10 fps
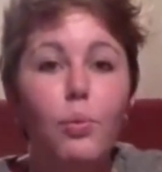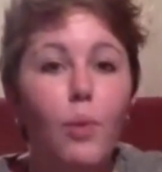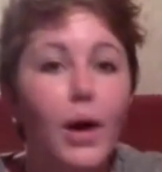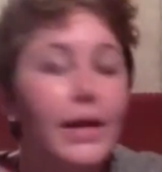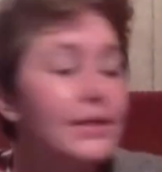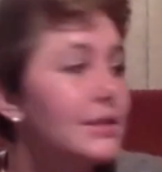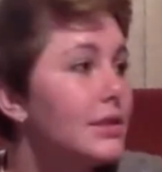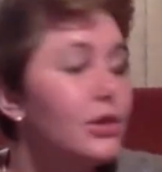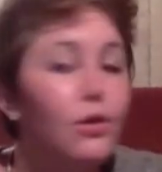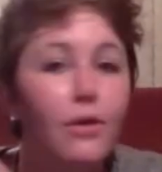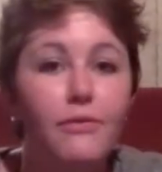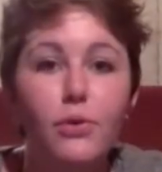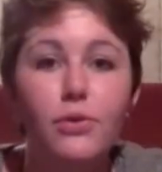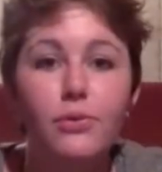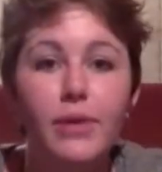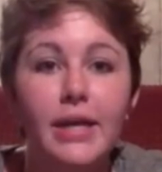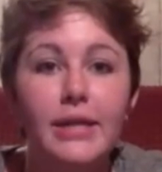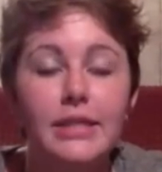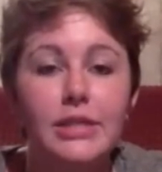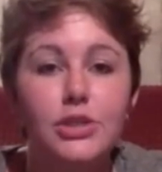What? You're a fourth
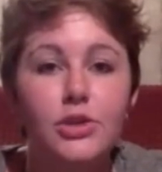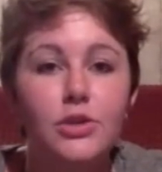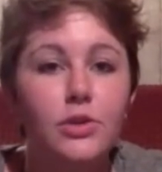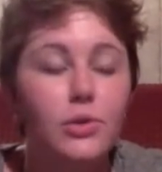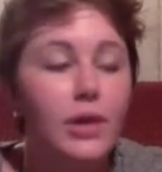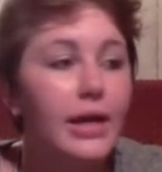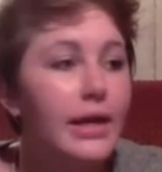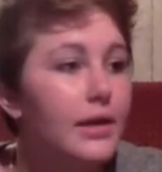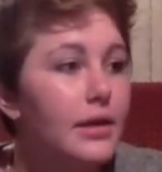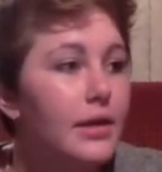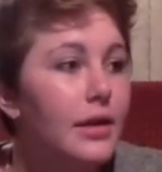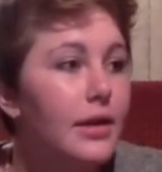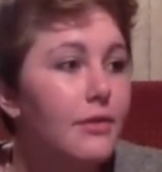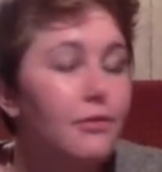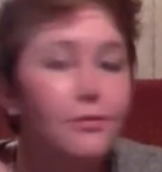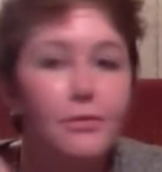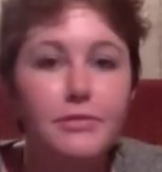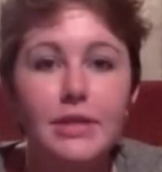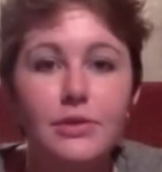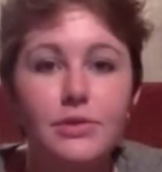grade teacher? You're like
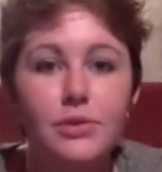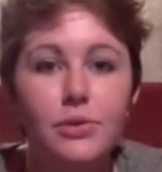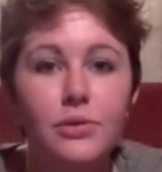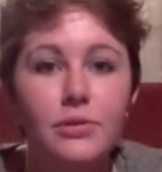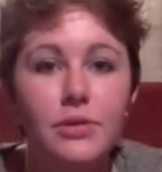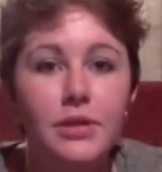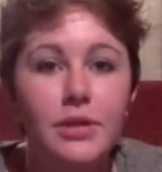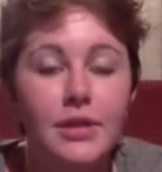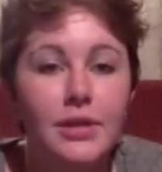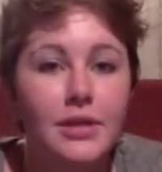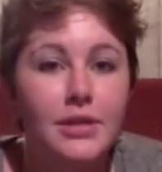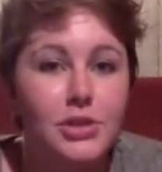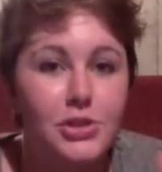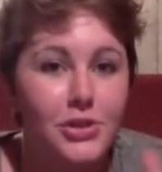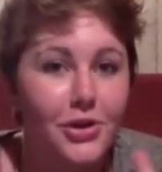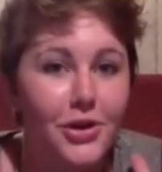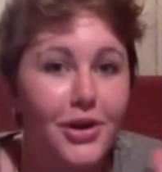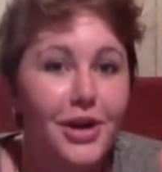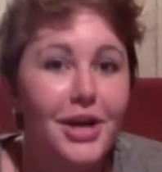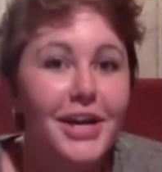50 years old?
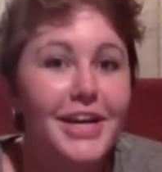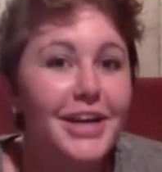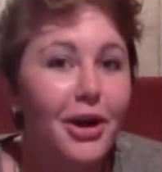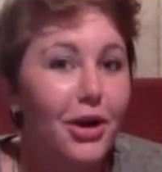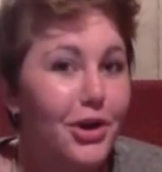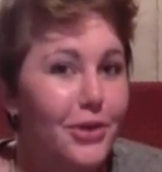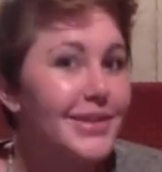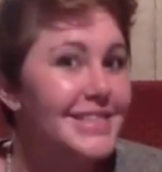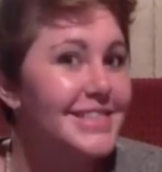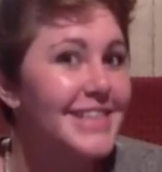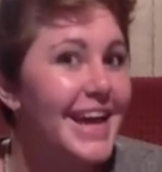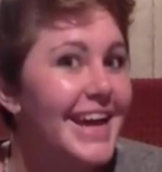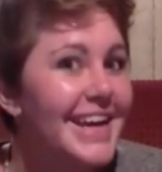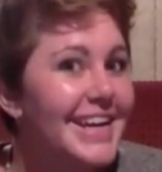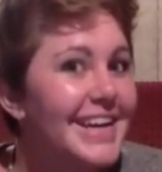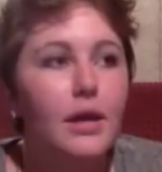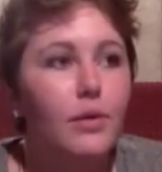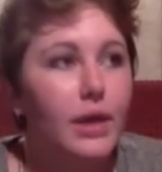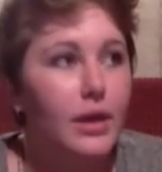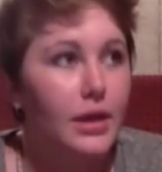Sir, are you insane?
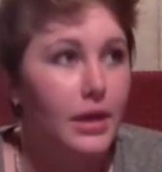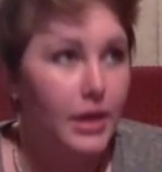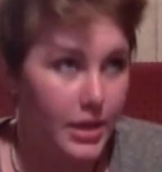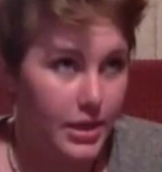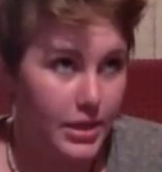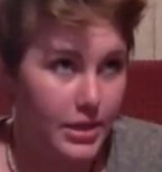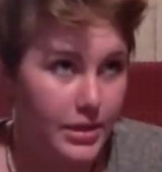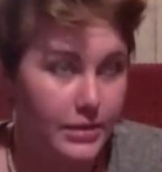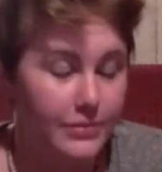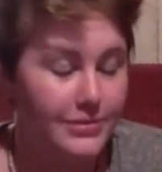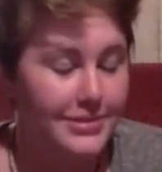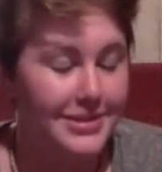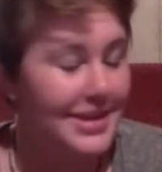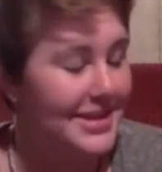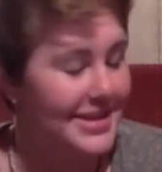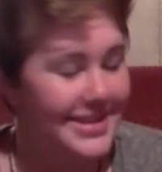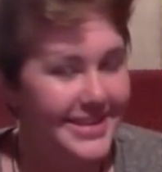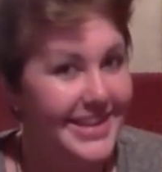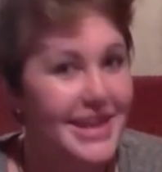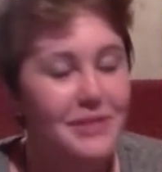It
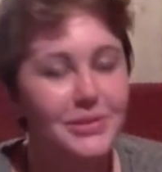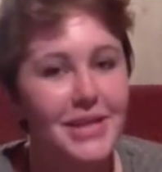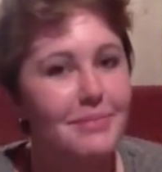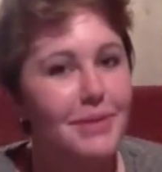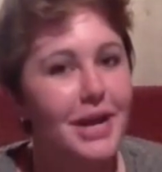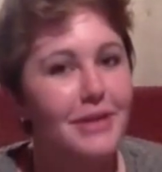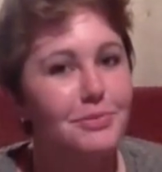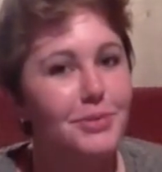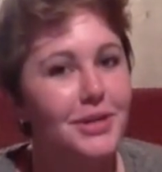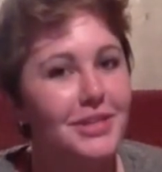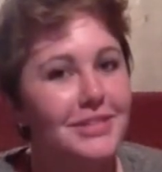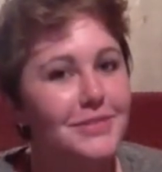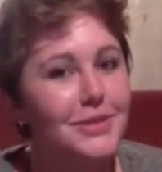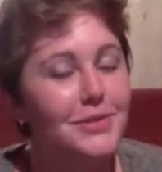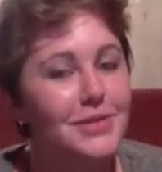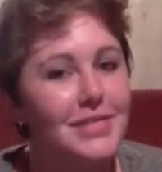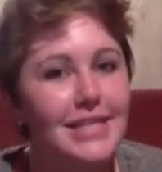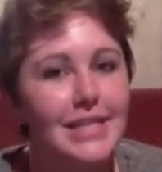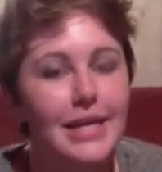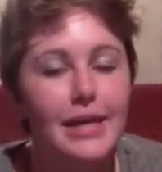was kind of counterproductive too, because
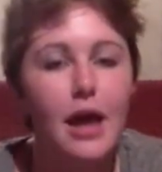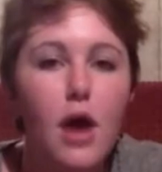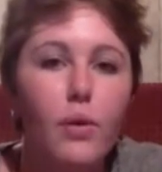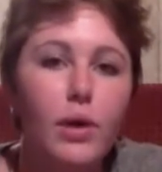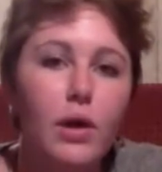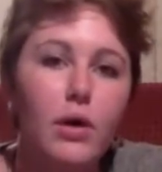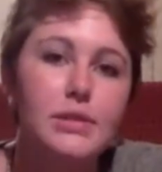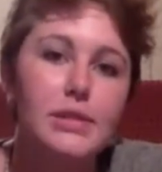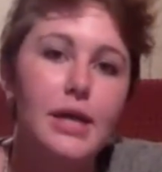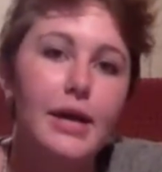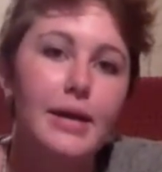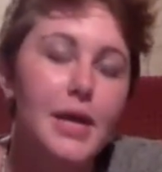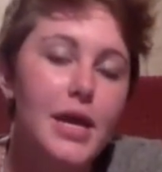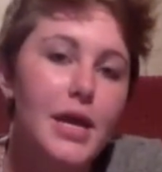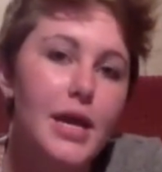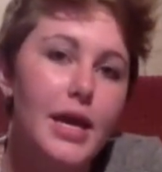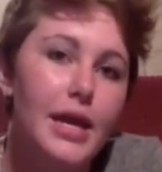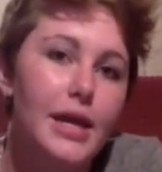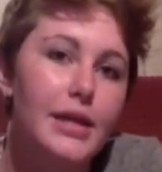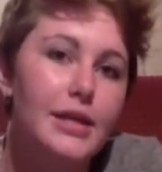that day we go outside
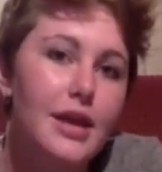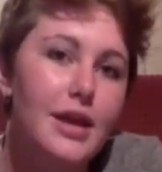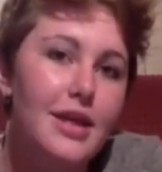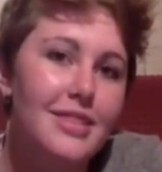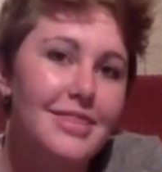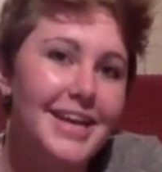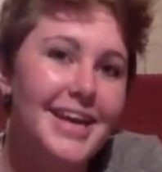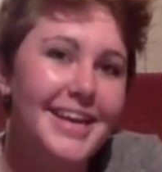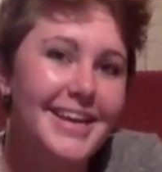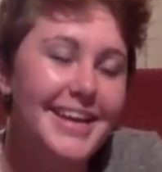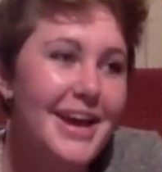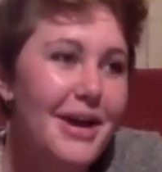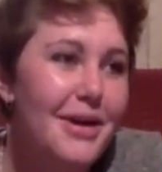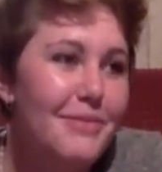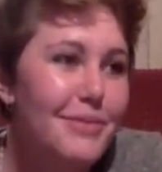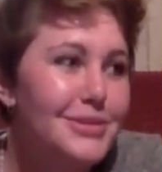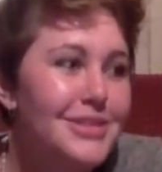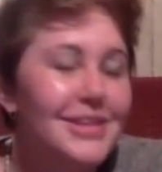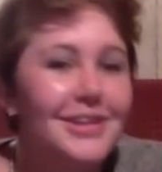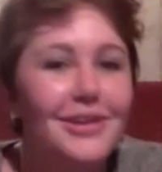and most
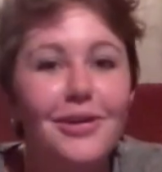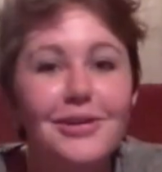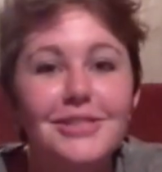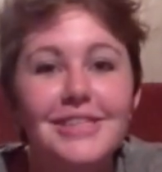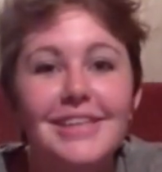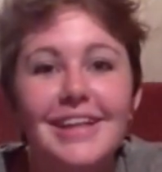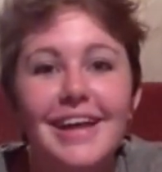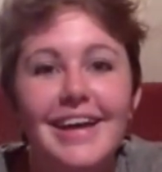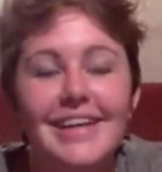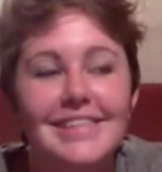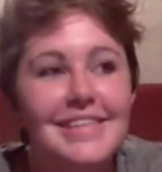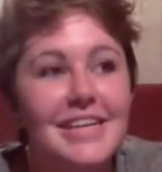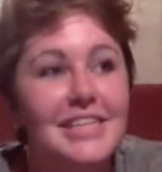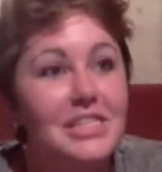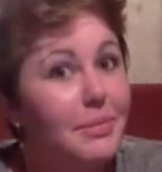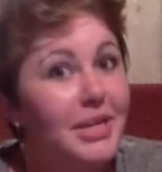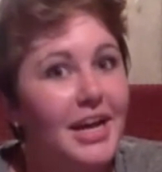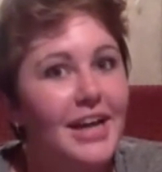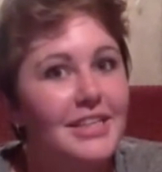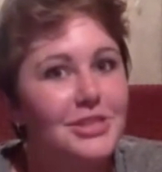of the girls in the class, some of the
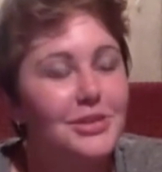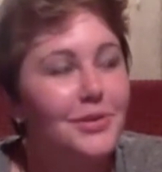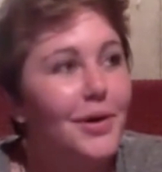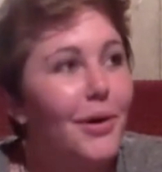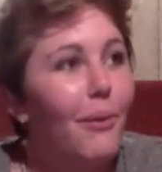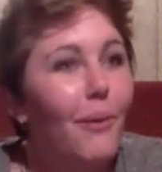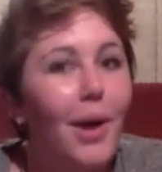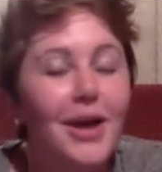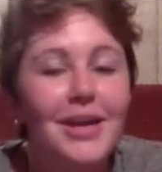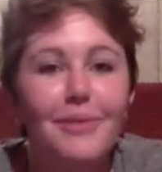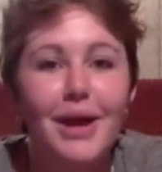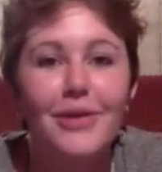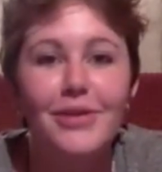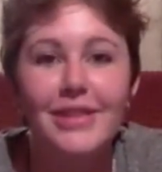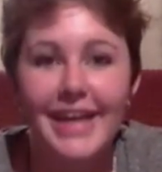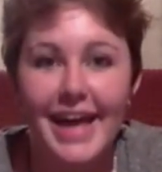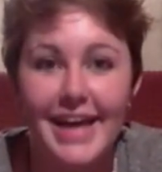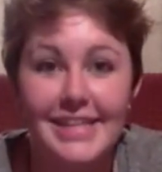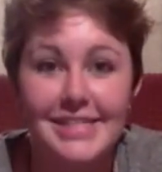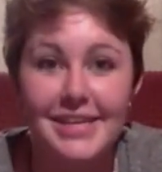guys too, were walking around and like
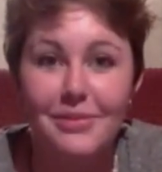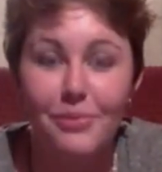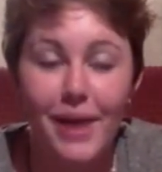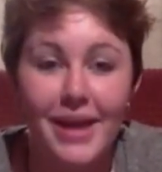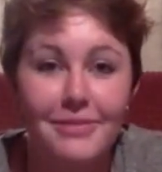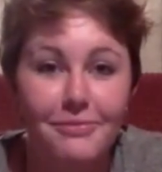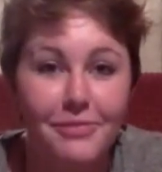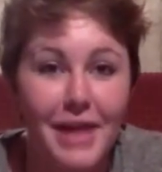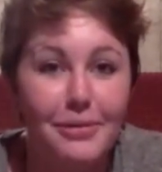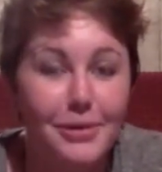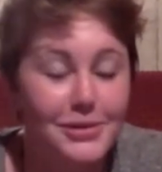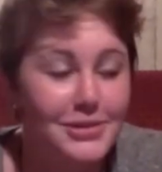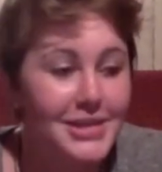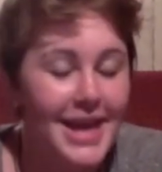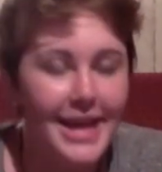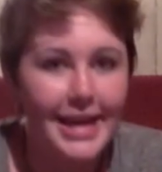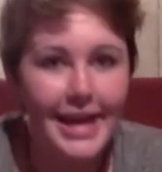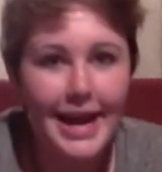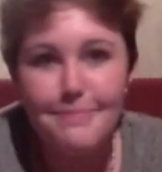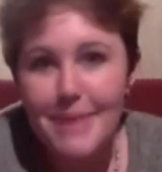asking random flowers,
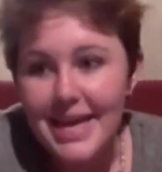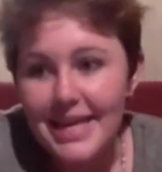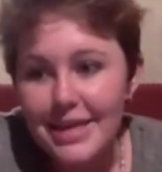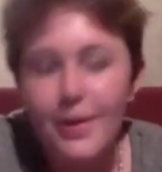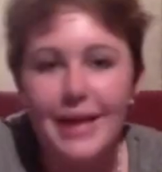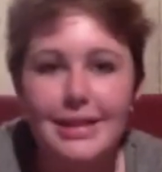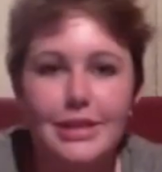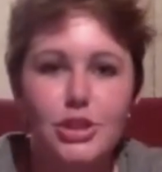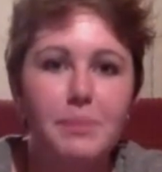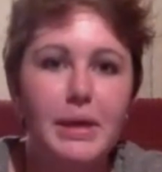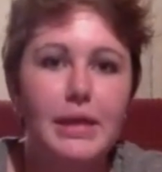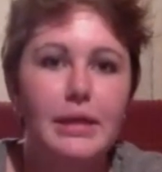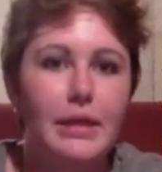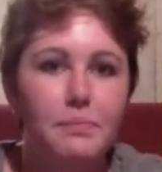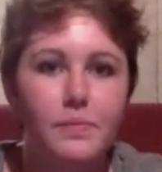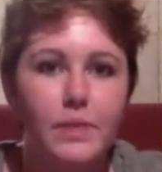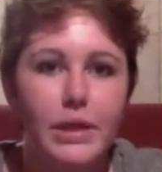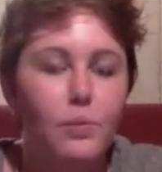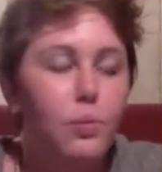can I pick you? And then just picking them. Like,